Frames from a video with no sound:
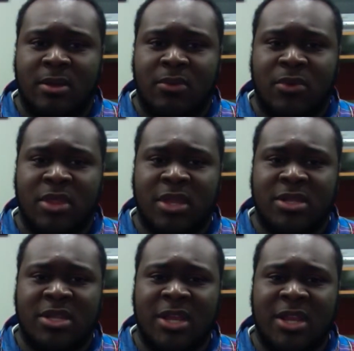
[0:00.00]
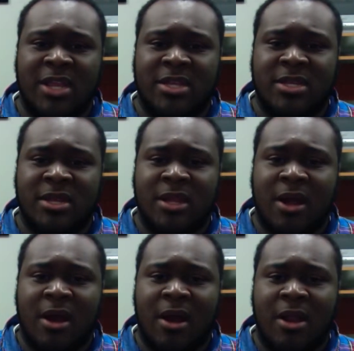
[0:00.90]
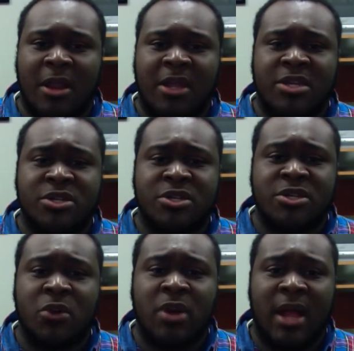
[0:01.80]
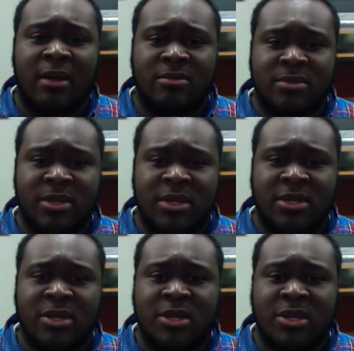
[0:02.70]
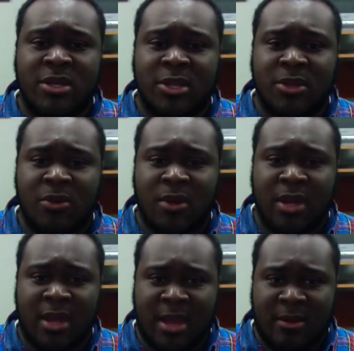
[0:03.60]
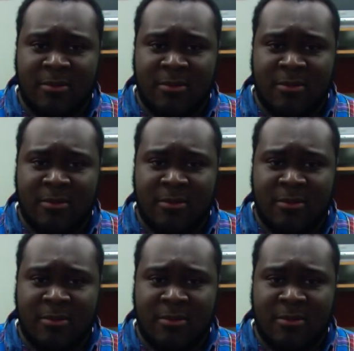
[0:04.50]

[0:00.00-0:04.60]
within 10 inches of the car, it should slow down, just as it's doing now.